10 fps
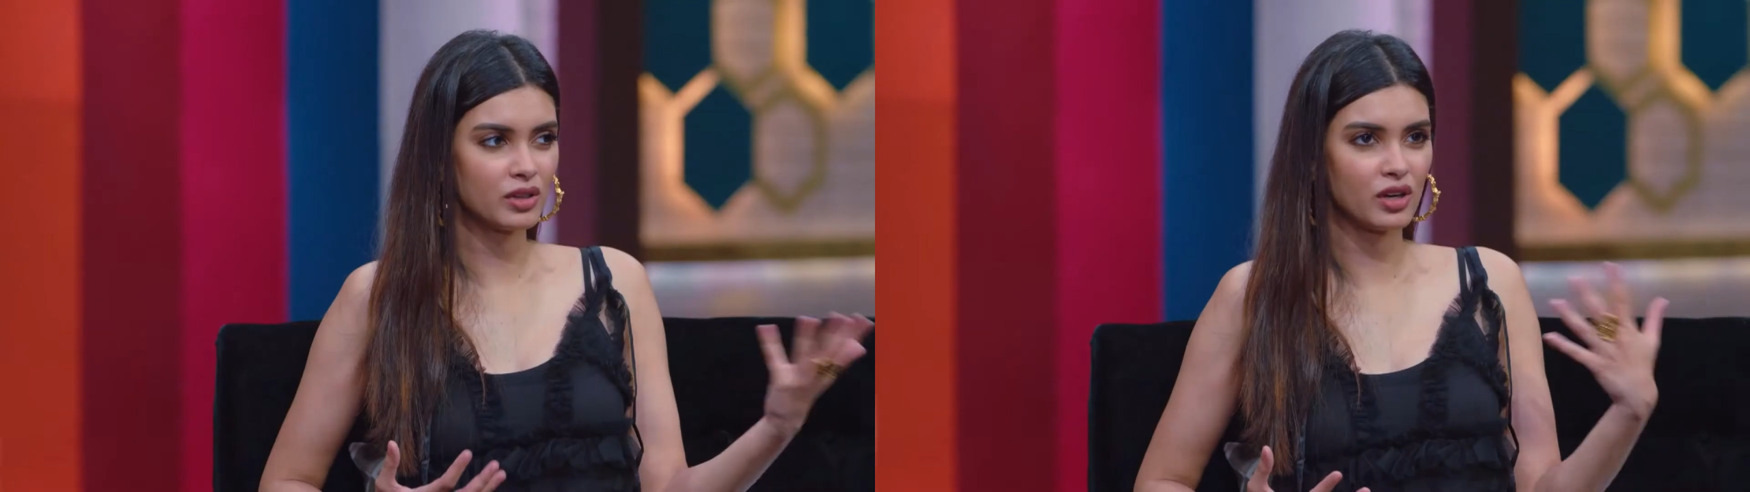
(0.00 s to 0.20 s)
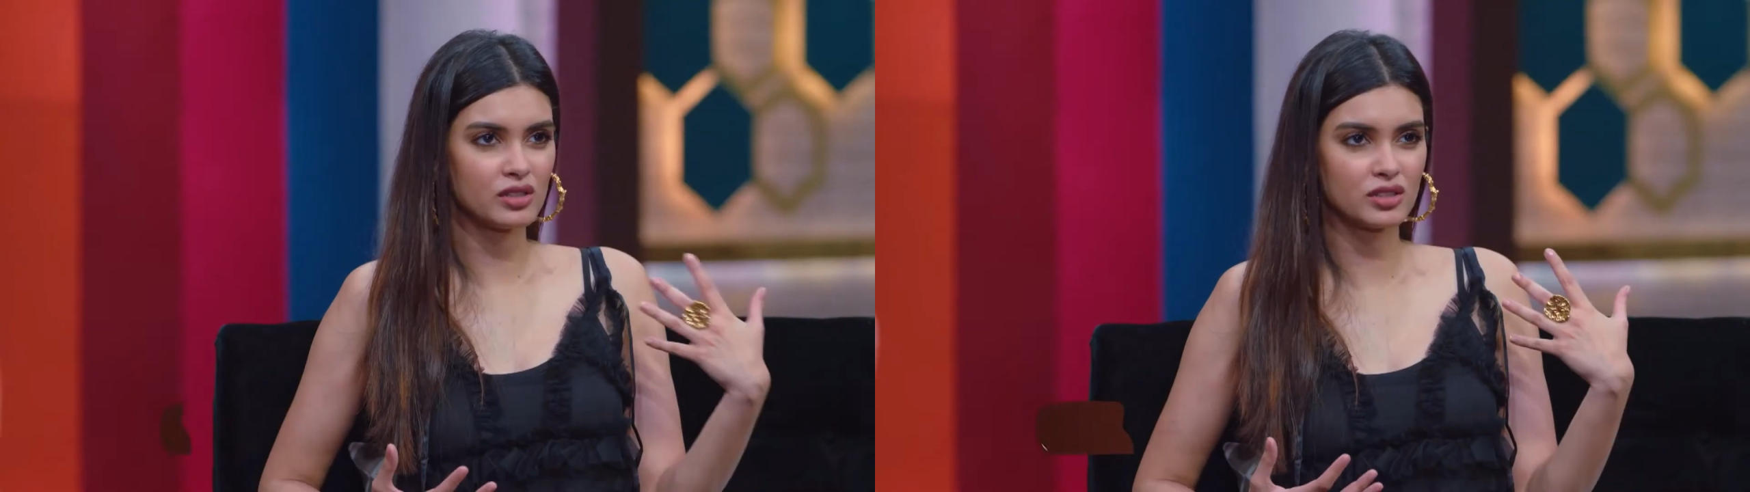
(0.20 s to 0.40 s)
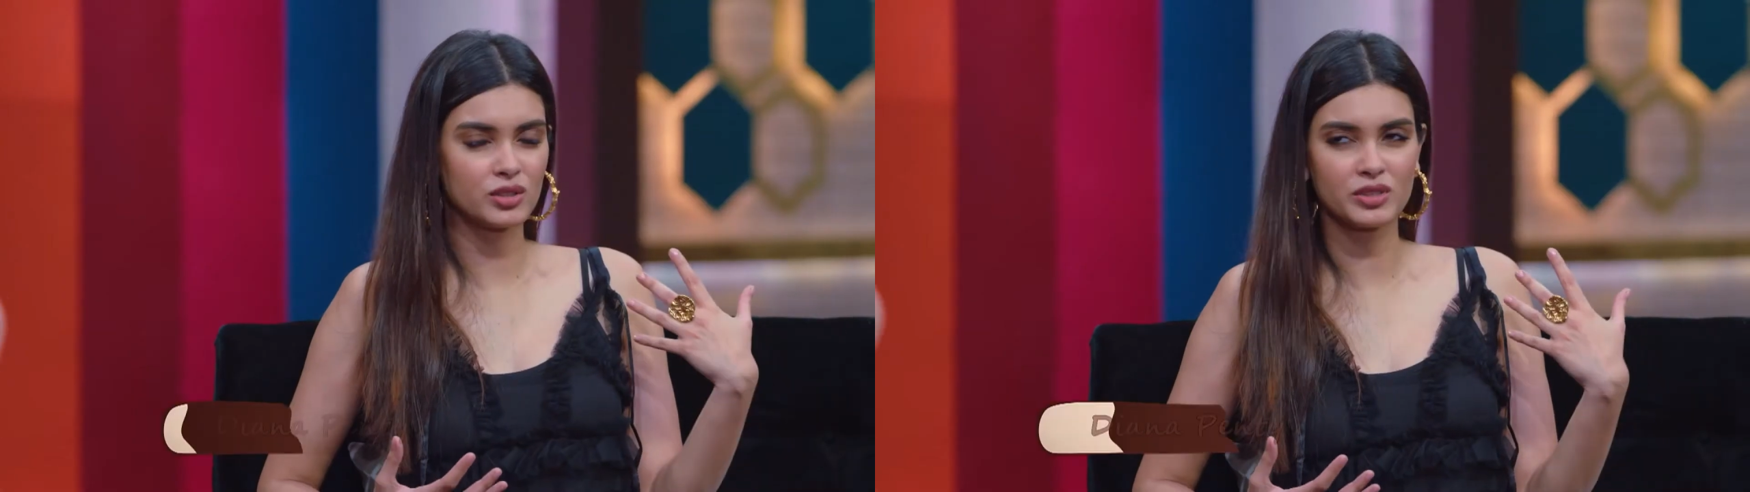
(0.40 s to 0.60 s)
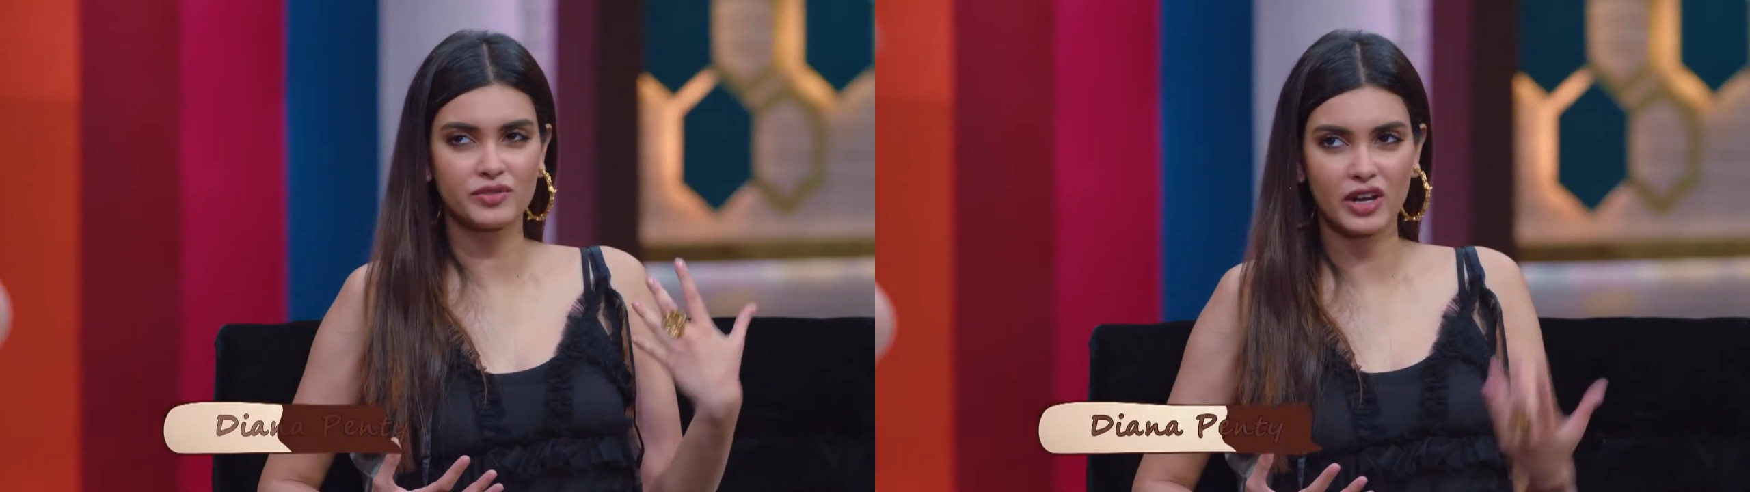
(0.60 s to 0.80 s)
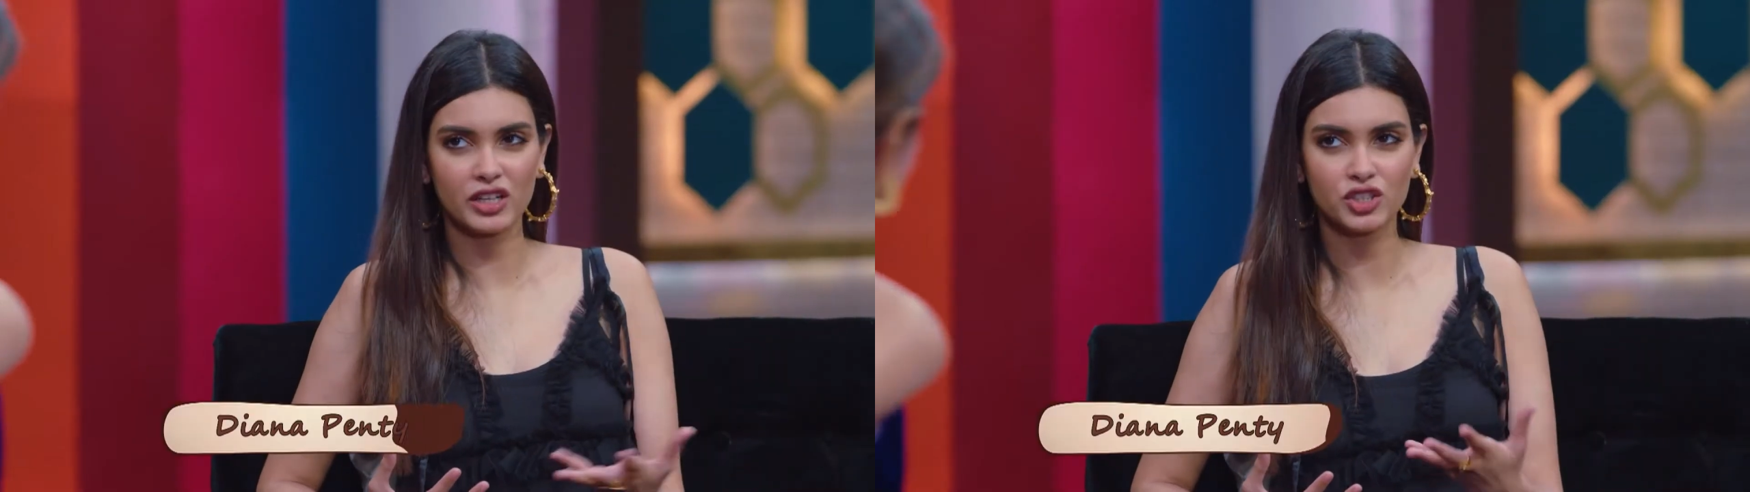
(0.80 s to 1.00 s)
across that she was
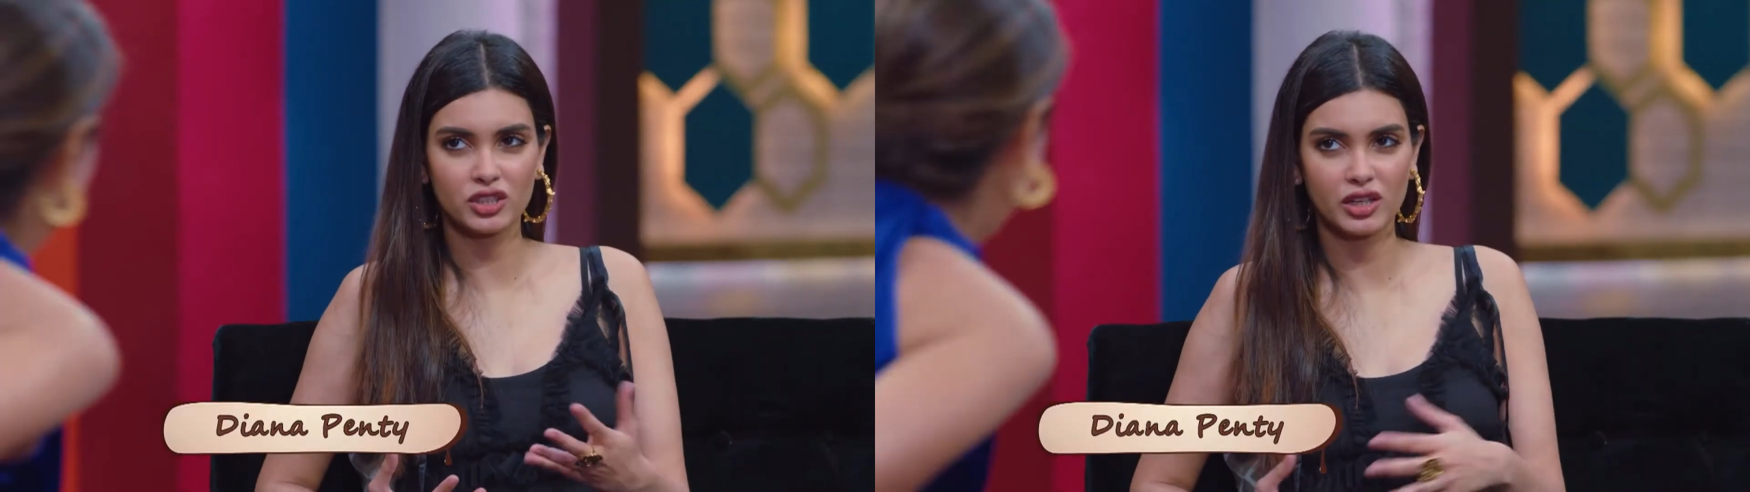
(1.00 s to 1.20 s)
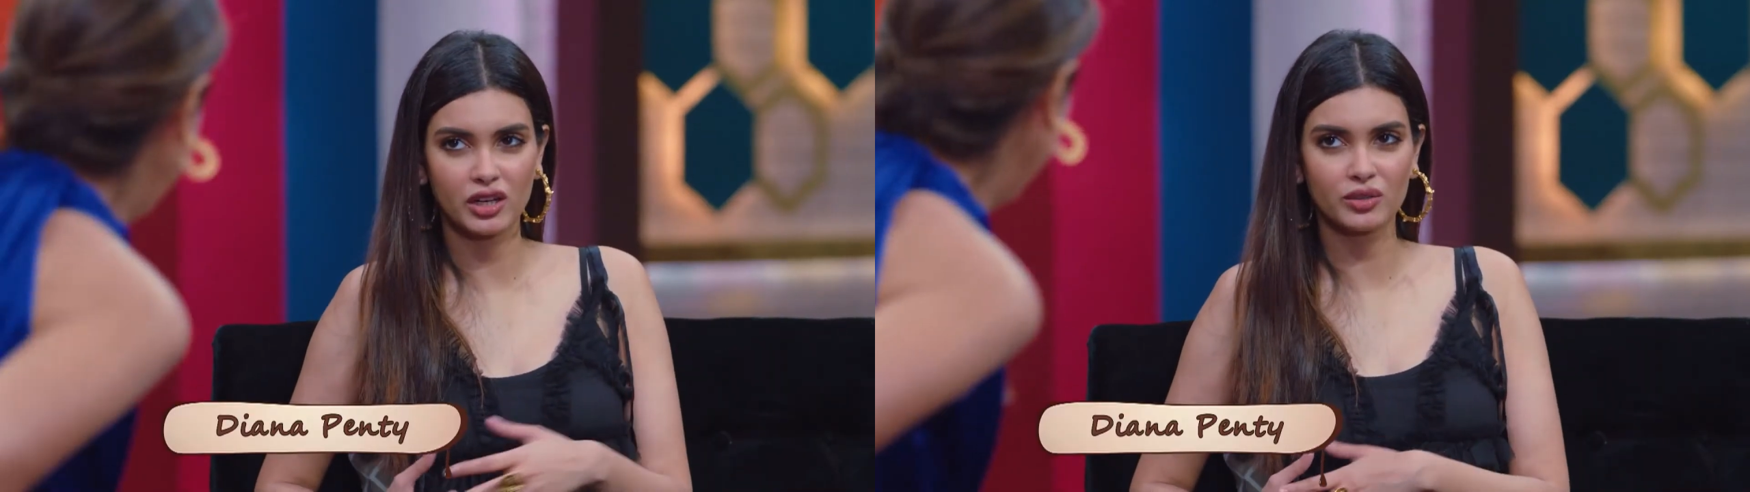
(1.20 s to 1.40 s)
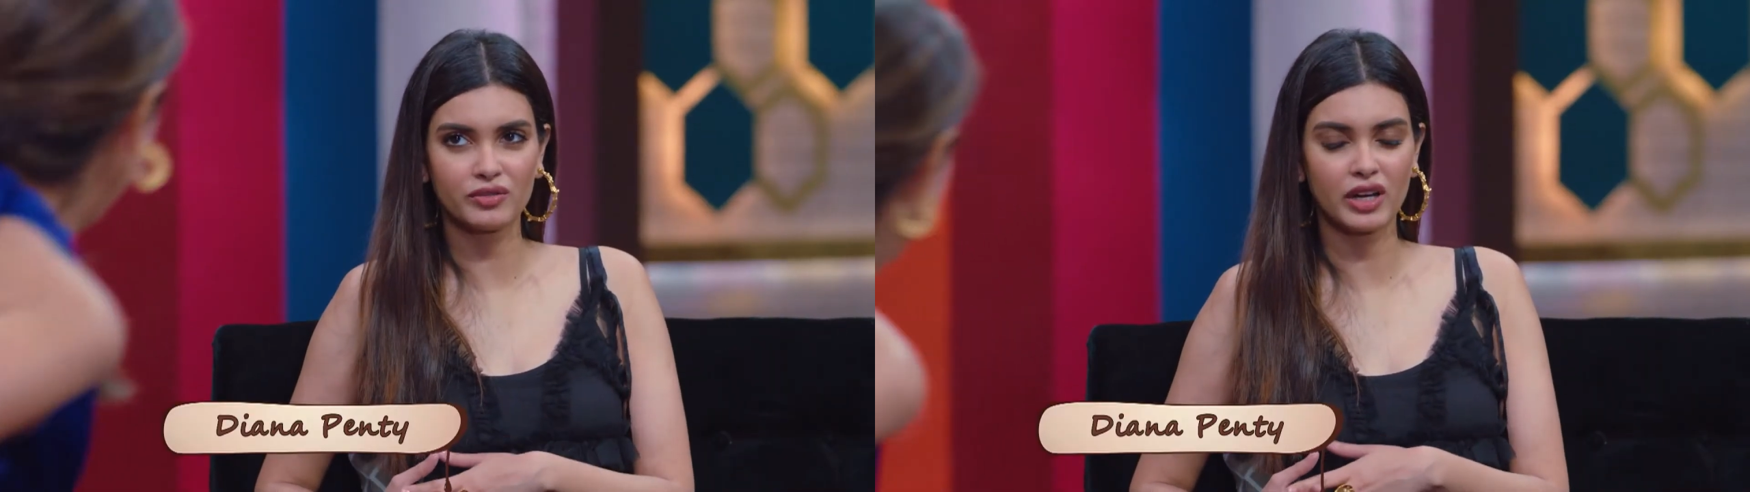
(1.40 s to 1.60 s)
very chilled out,